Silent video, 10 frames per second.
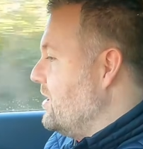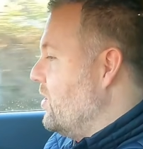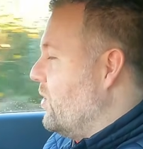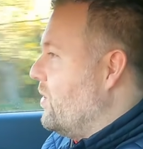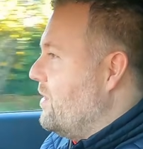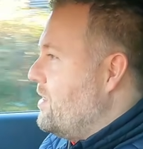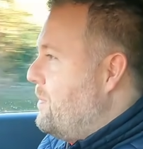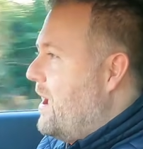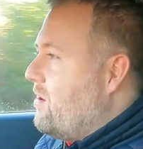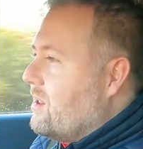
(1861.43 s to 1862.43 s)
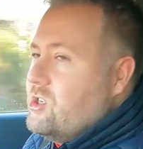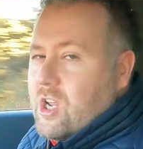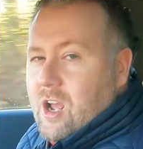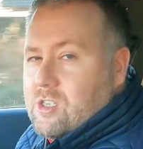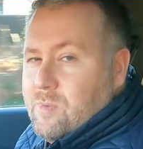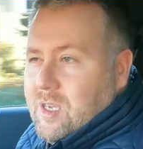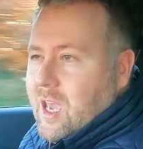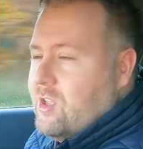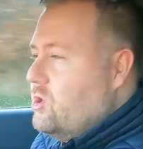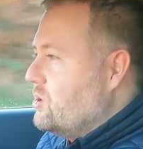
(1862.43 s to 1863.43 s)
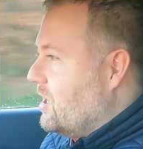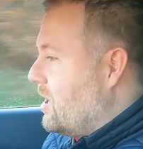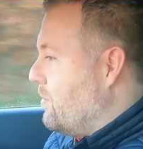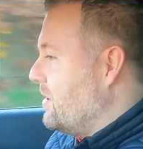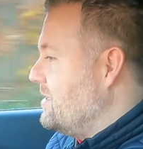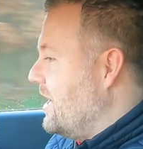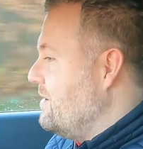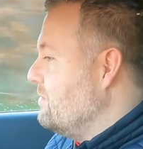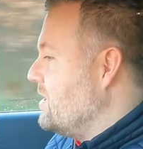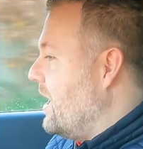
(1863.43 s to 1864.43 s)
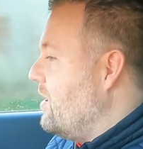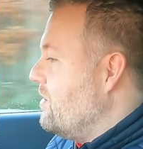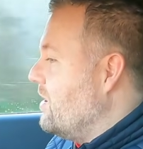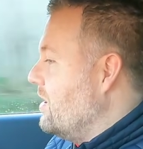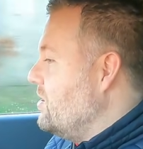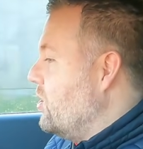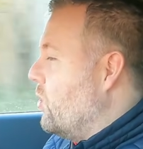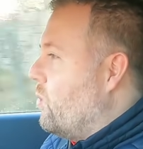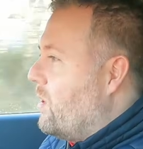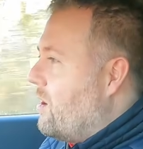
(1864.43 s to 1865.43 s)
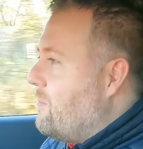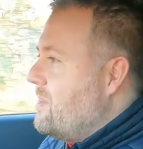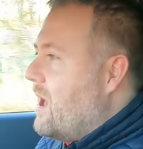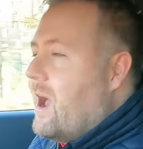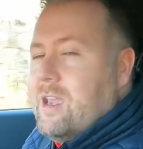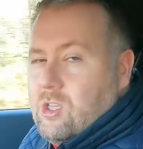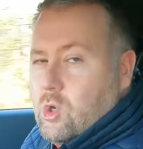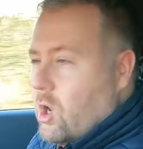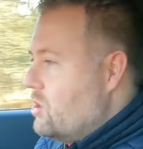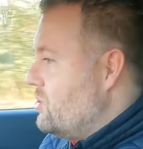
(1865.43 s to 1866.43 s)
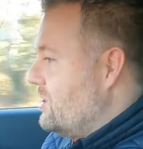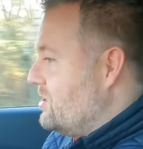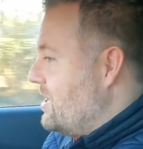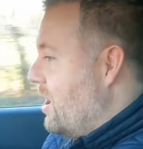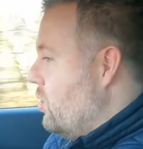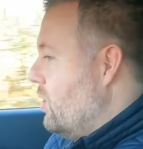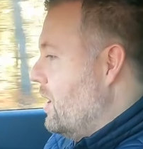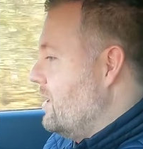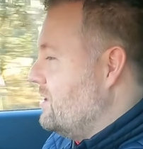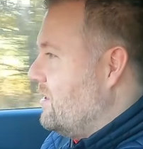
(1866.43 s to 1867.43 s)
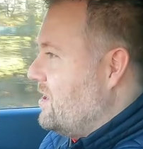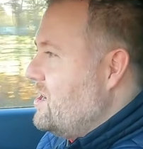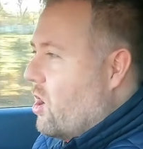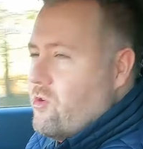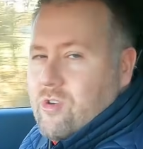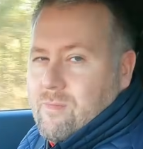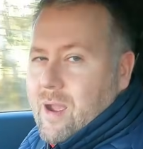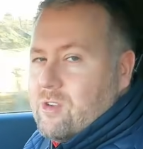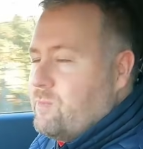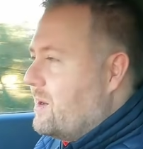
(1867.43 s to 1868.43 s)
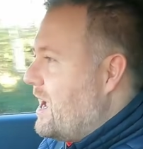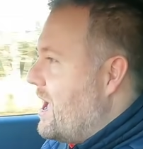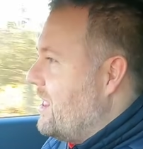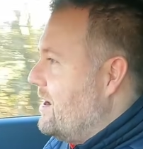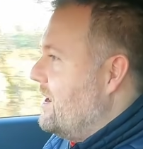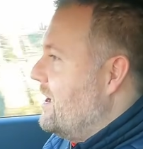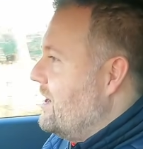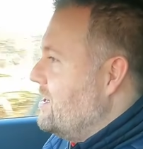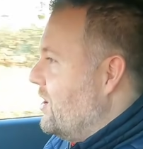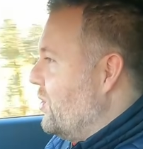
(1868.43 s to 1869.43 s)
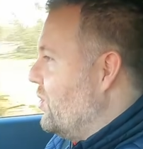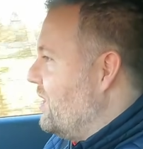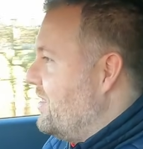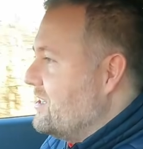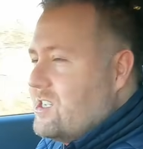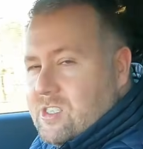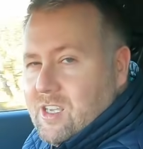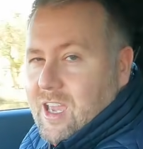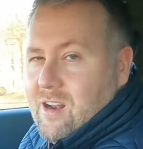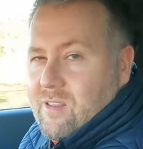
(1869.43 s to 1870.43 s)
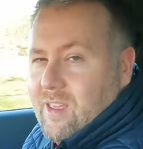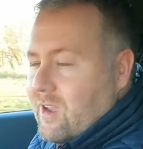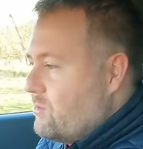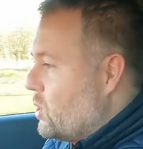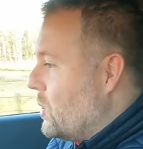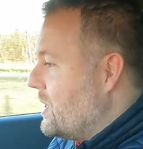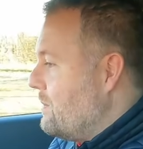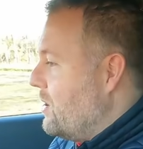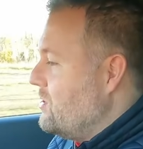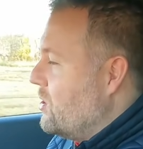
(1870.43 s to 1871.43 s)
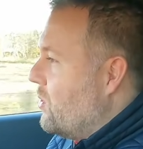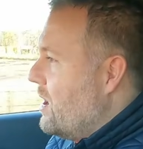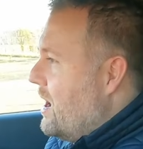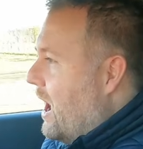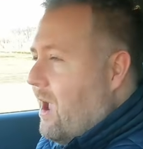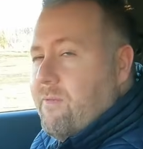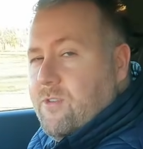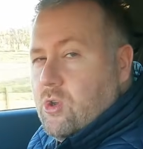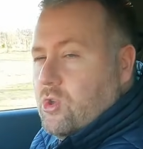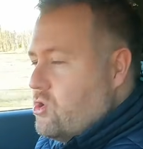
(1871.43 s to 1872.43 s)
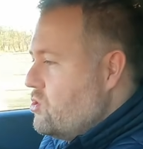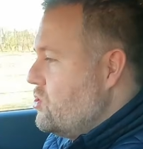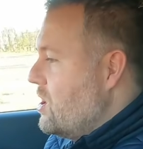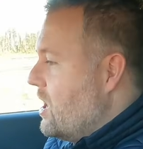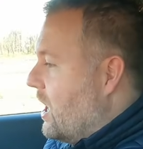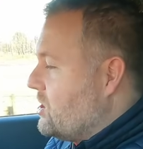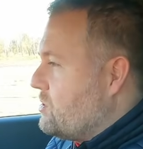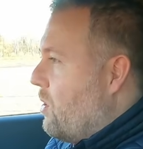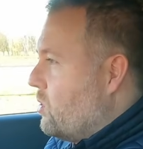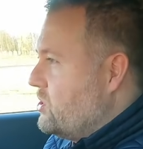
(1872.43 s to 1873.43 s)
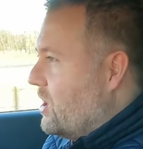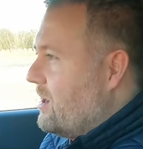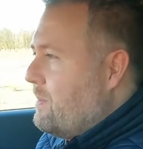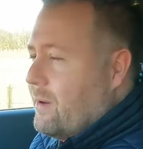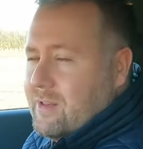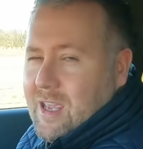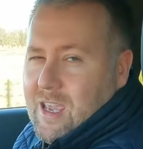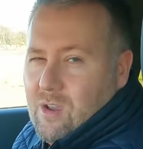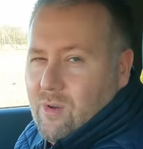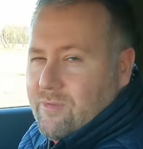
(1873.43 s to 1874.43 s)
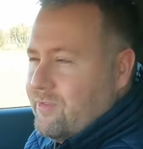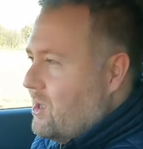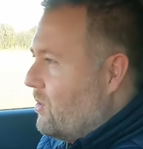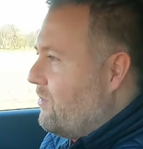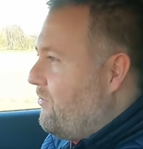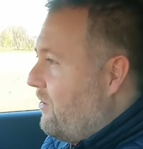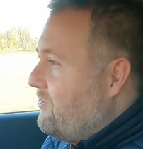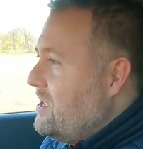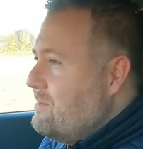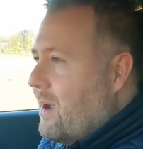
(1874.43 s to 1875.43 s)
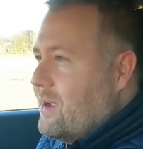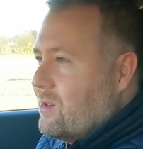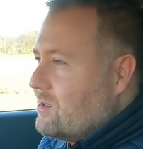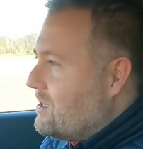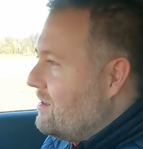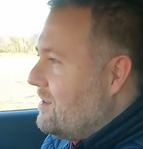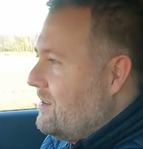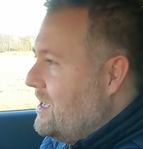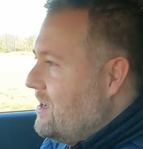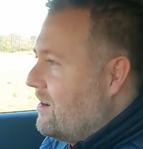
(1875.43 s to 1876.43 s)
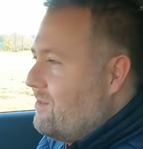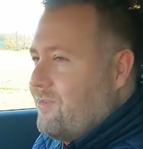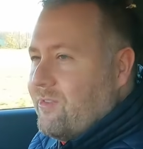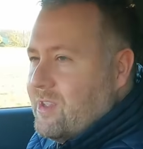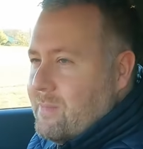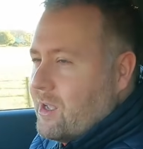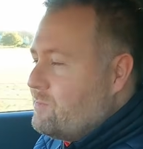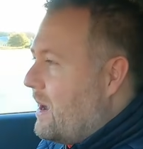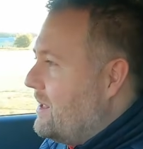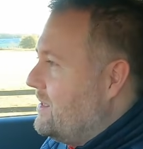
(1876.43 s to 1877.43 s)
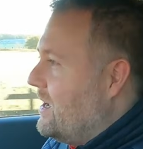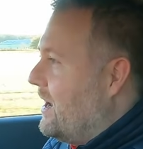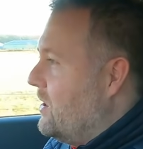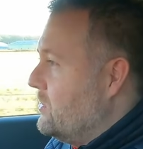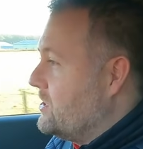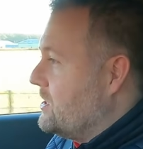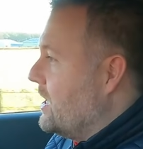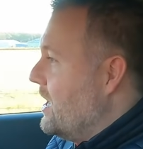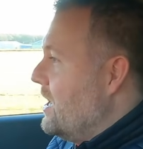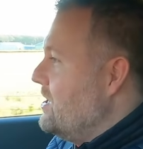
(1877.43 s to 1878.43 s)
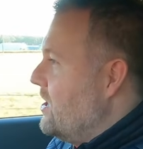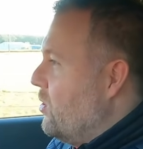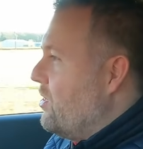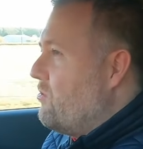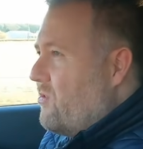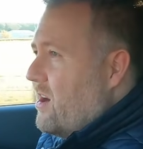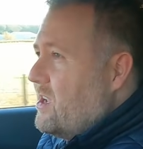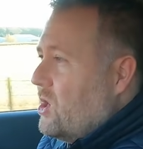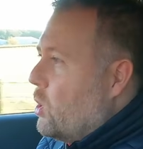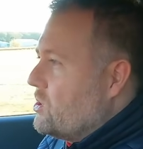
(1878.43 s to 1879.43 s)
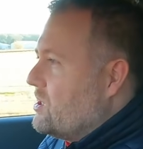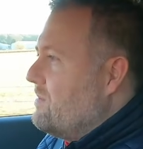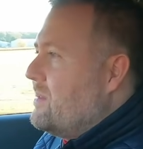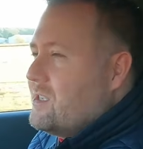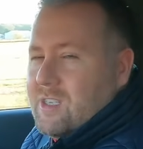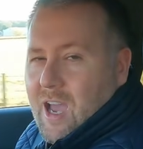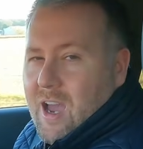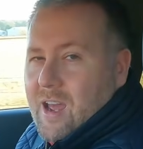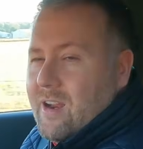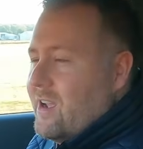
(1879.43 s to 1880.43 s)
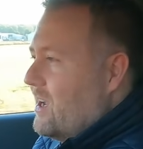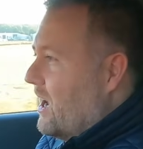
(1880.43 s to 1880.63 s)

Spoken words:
you know, the petrol engine has been getting used a couple of times, and you know, we're up in the high 200s now to 300 miles per gallon. You know, this is the kind of thing I'm talking about. You know, if you do a small journey per day of, you know, 15 miles and here and 50 miles back to your house, you know, the running costs in this car